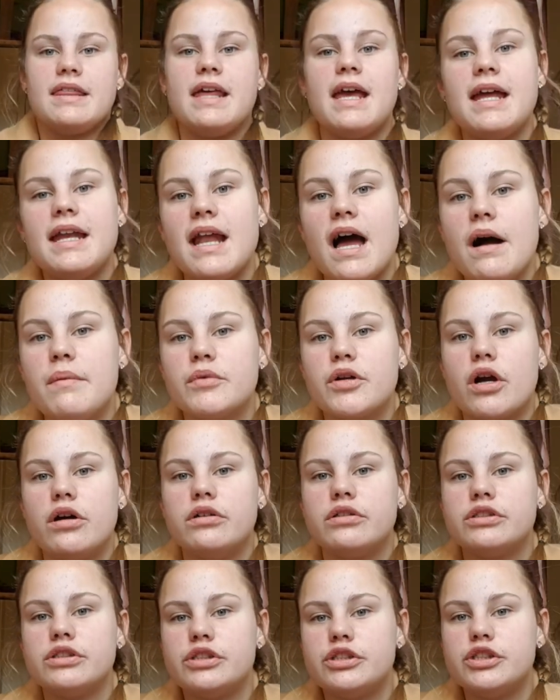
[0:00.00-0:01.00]
Then I'm
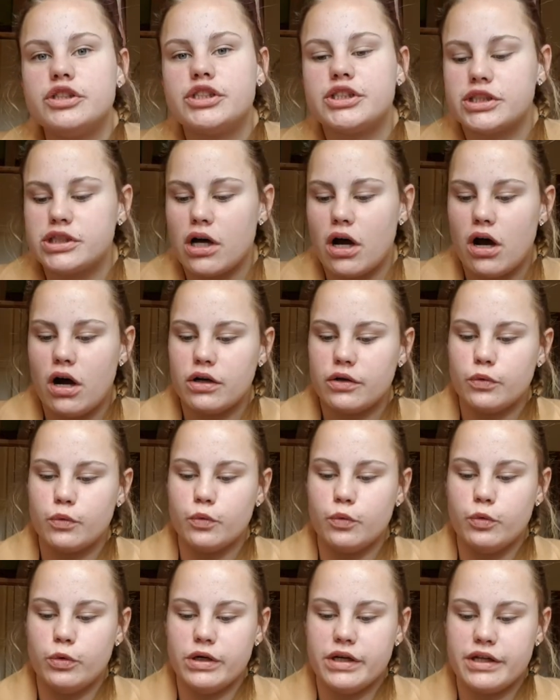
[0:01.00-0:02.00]
going to start
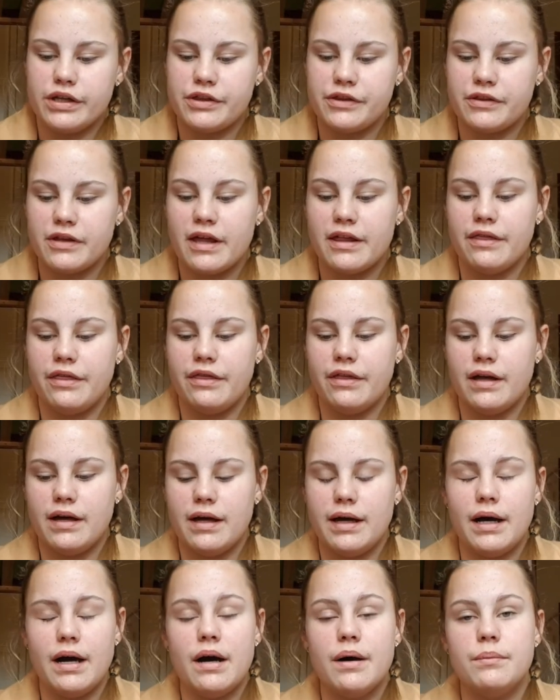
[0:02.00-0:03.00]
with
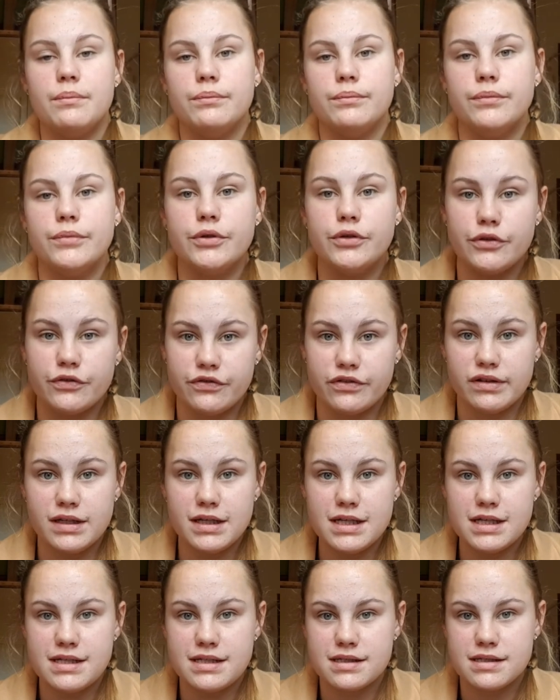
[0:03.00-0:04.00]
the
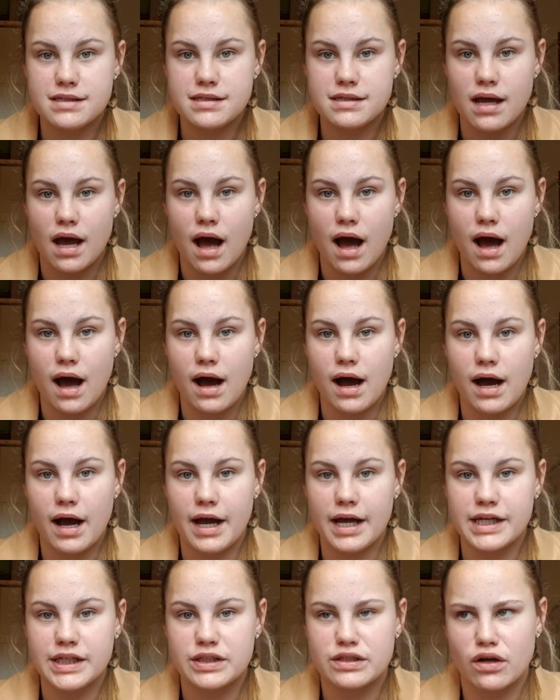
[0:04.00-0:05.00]
movies.
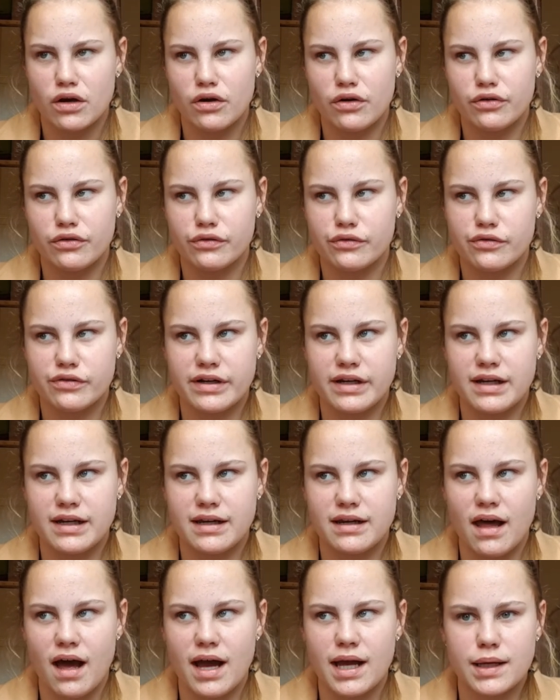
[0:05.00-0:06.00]
I don't
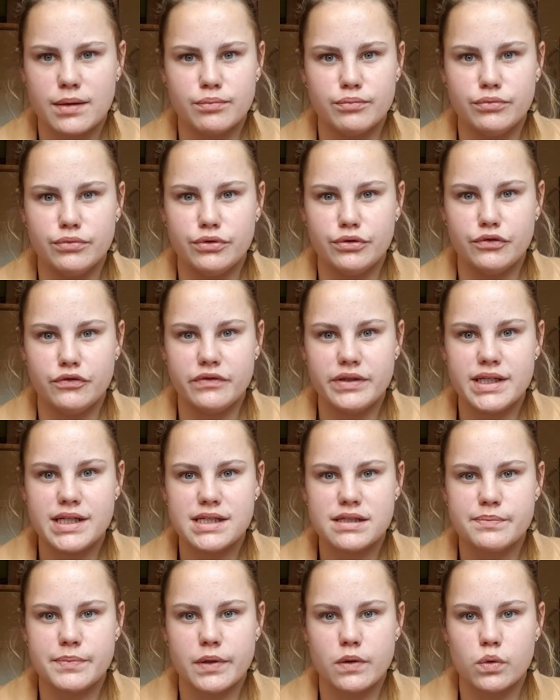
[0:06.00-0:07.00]
really like
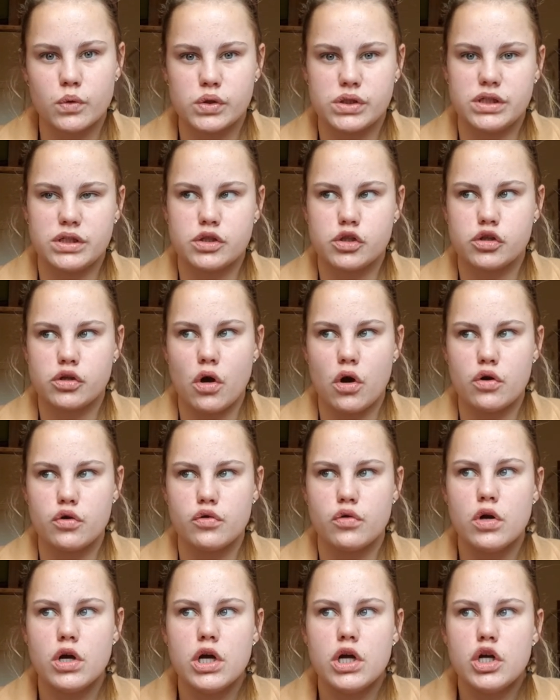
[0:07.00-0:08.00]
movies because it's
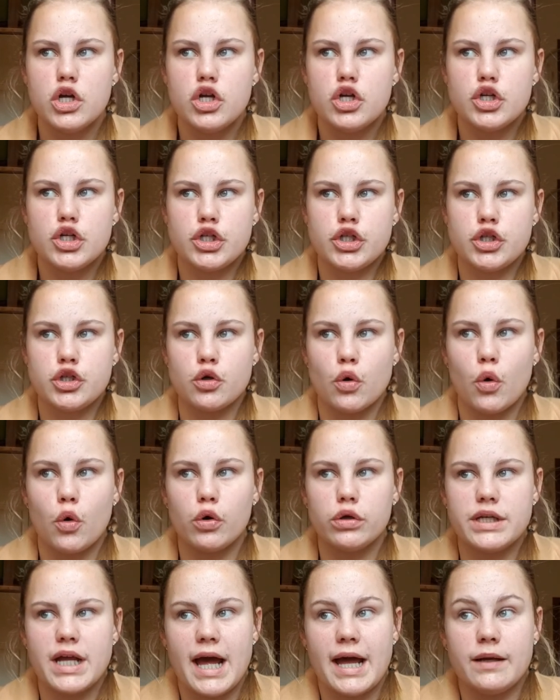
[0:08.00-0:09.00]
so
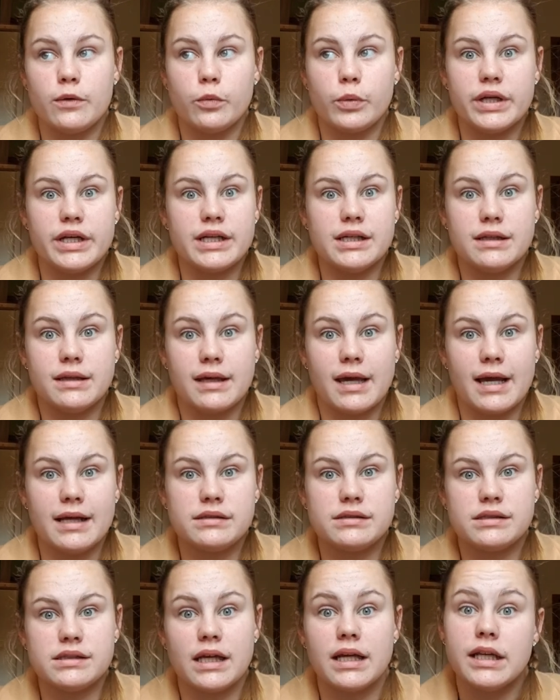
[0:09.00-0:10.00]
short, and when it
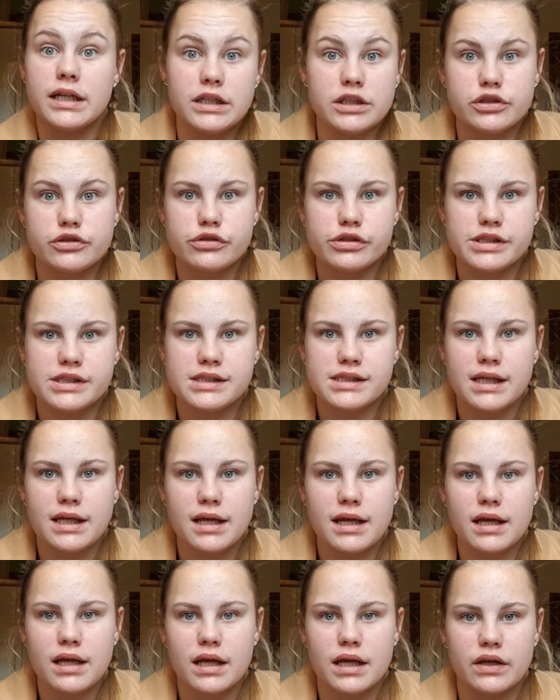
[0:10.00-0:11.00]
gets
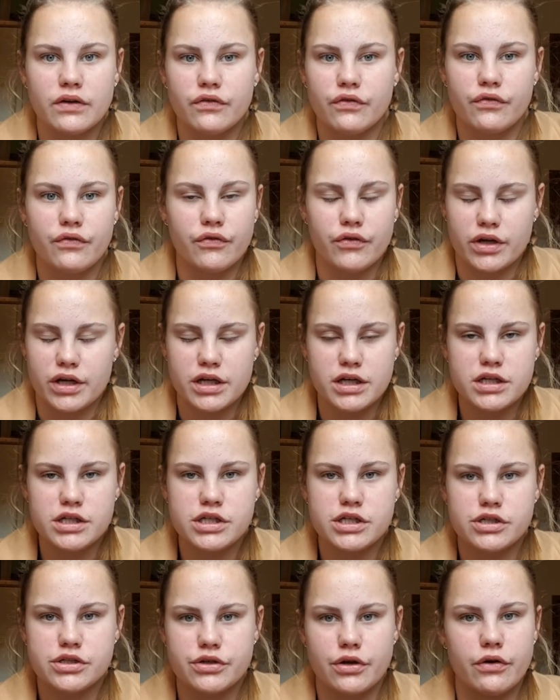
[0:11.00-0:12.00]
interesting it
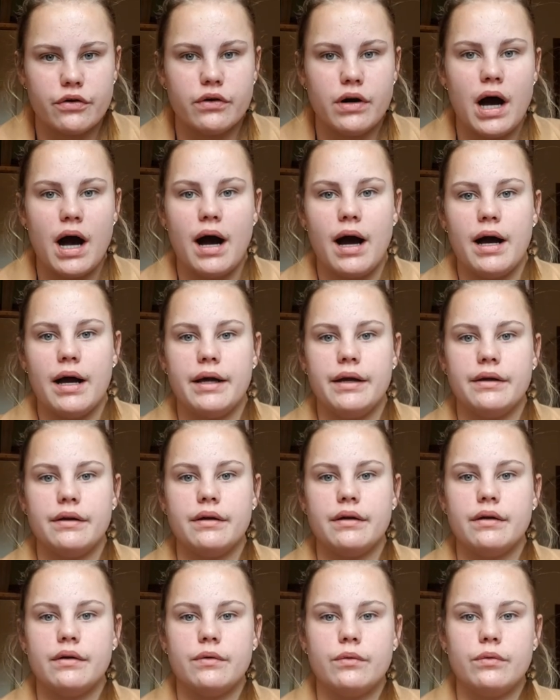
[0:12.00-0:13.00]
finishes, so
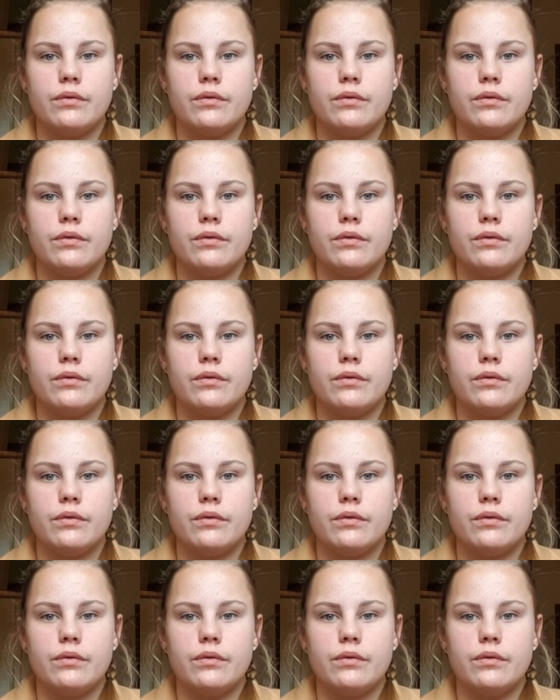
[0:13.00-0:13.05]
I